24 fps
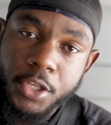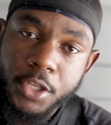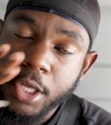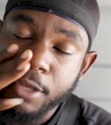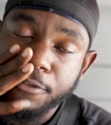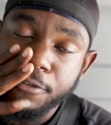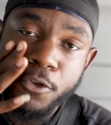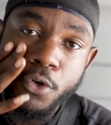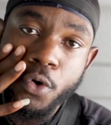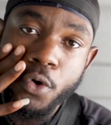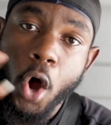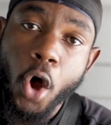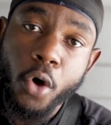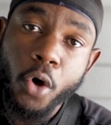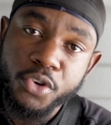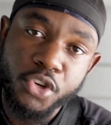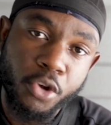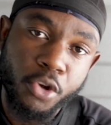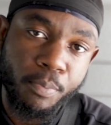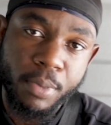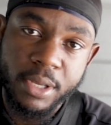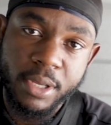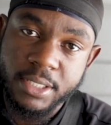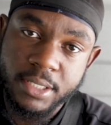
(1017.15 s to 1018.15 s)
if you own
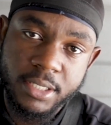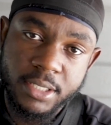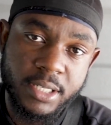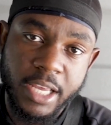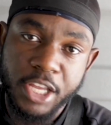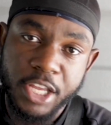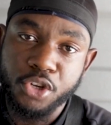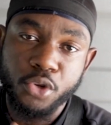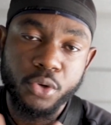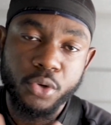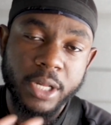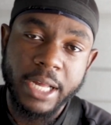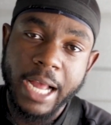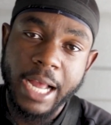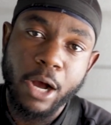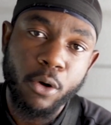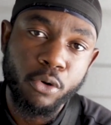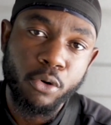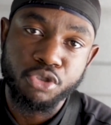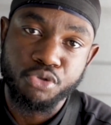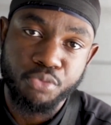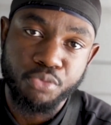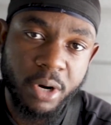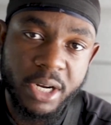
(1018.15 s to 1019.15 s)
your business and you're the guy
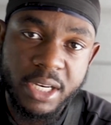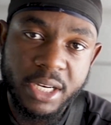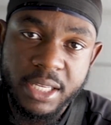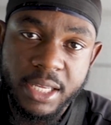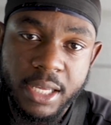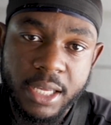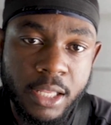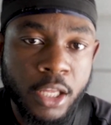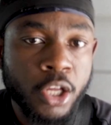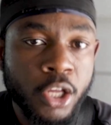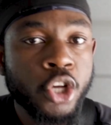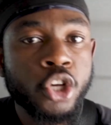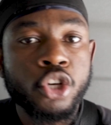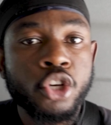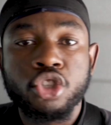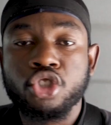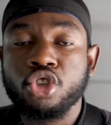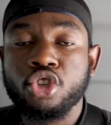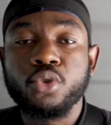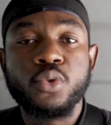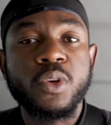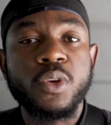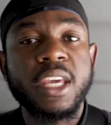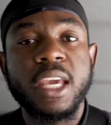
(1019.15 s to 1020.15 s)
who's running it,
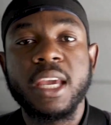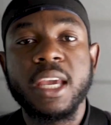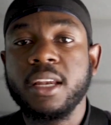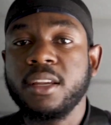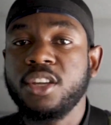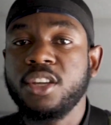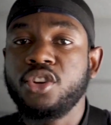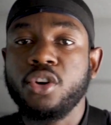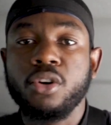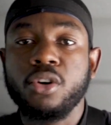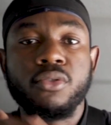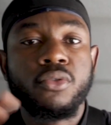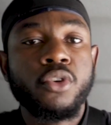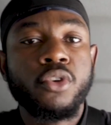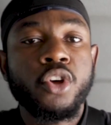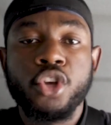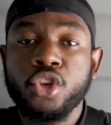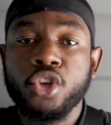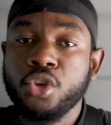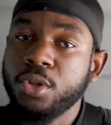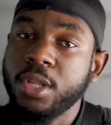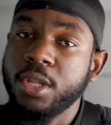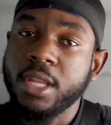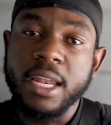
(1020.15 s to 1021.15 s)
so you can,
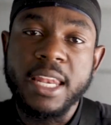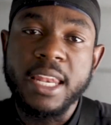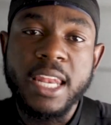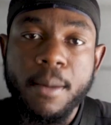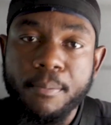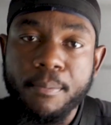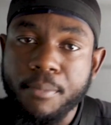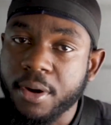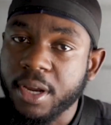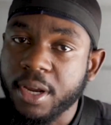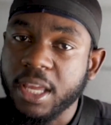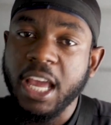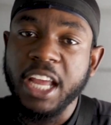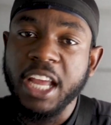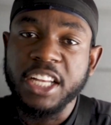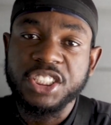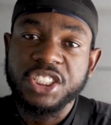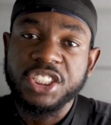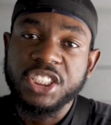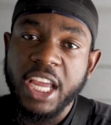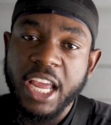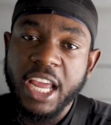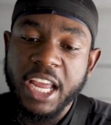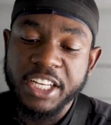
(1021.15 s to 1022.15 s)
the number can
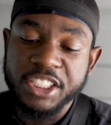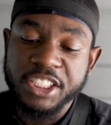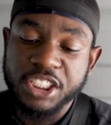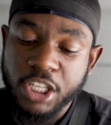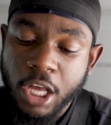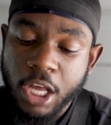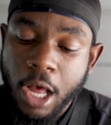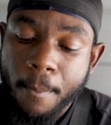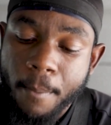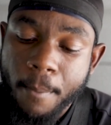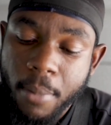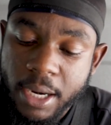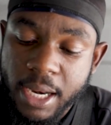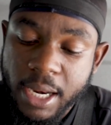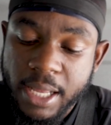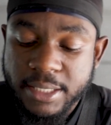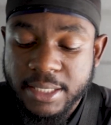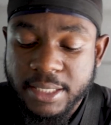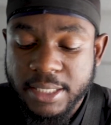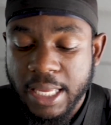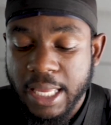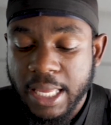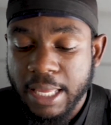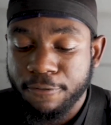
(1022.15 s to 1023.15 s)
change. But
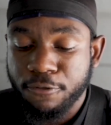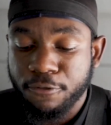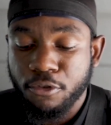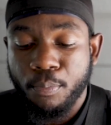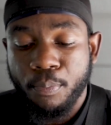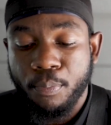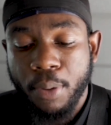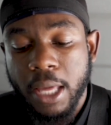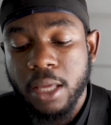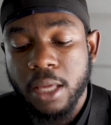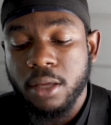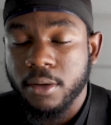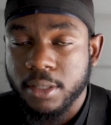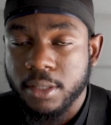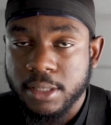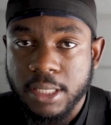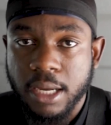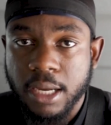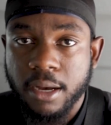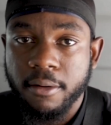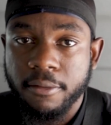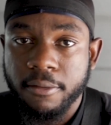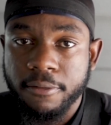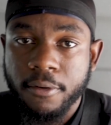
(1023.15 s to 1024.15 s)
let's say if you pay
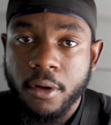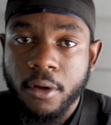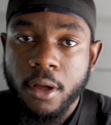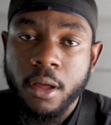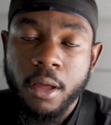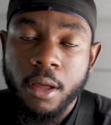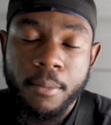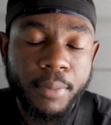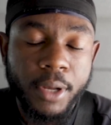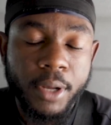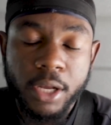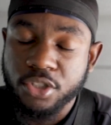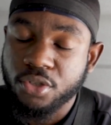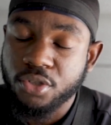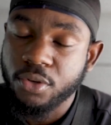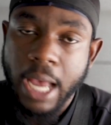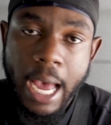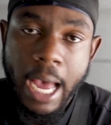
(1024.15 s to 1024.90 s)
yourself, because you